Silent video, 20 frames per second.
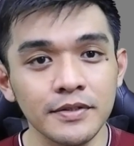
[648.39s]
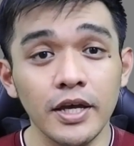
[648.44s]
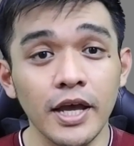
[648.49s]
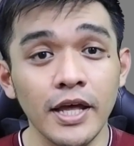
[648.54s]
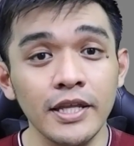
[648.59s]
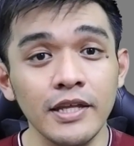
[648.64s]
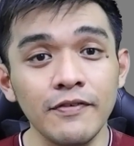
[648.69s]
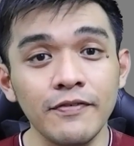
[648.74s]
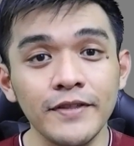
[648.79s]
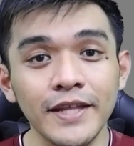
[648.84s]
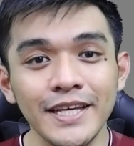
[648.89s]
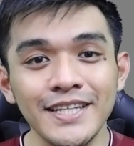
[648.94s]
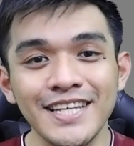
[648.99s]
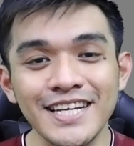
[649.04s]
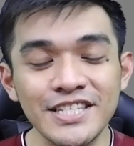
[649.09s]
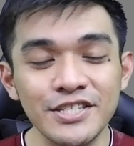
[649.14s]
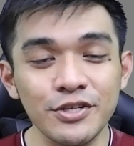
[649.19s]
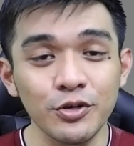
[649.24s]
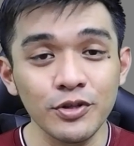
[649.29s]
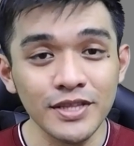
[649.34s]
And if they
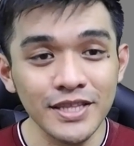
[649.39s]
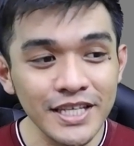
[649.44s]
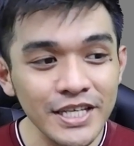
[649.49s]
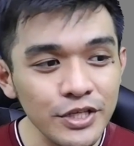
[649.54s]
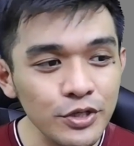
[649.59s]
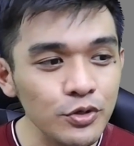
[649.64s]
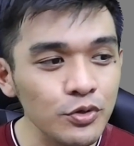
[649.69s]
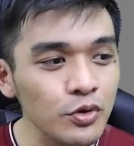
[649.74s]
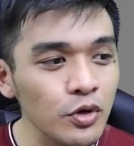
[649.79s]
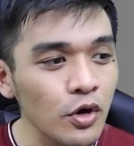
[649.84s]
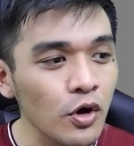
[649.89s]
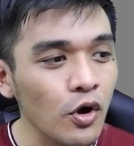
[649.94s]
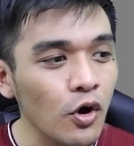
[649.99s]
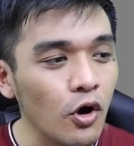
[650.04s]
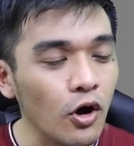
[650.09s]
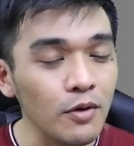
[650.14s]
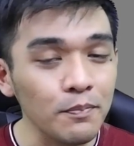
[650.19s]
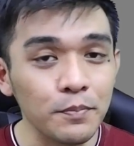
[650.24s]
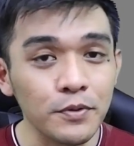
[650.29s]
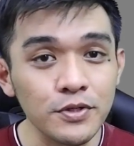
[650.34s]
just continue
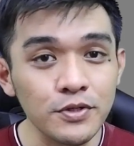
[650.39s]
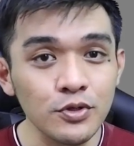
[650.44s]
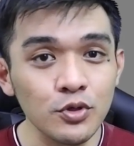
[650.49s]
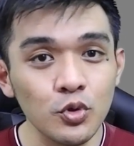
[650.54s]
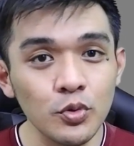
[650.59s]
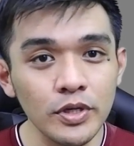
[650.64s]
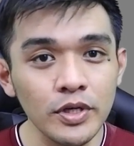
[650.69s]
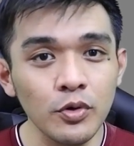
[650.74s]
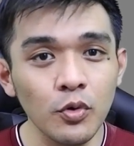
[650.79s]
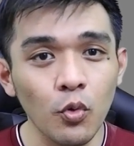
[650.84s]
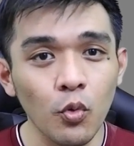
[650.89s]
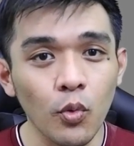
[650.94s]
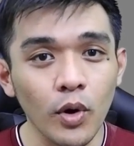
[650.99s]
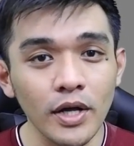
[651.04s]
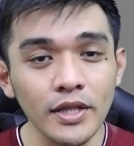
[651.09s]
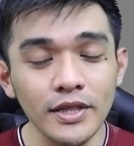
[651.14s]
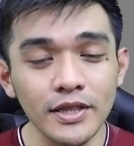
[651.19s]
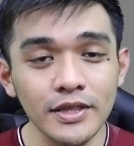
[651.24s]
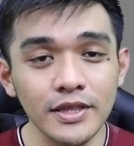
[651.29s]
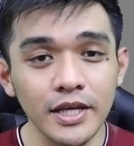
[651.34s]
on pursuing
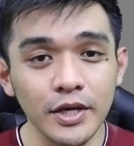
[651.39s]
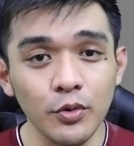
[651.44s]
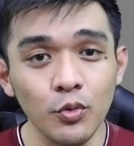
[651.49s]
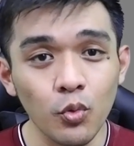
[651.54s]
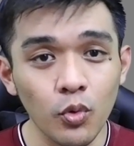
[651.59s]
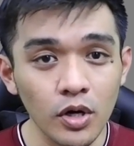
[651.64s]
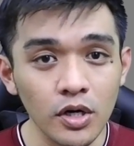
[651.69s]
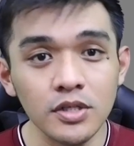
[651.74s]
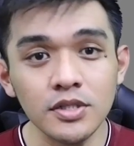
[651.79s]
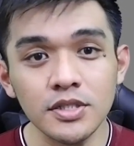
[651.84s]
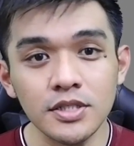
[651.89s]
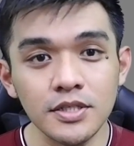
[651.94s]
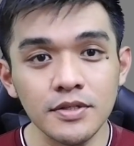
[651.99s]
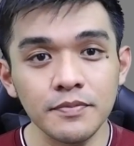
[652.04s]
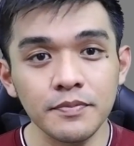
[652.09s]
what they want,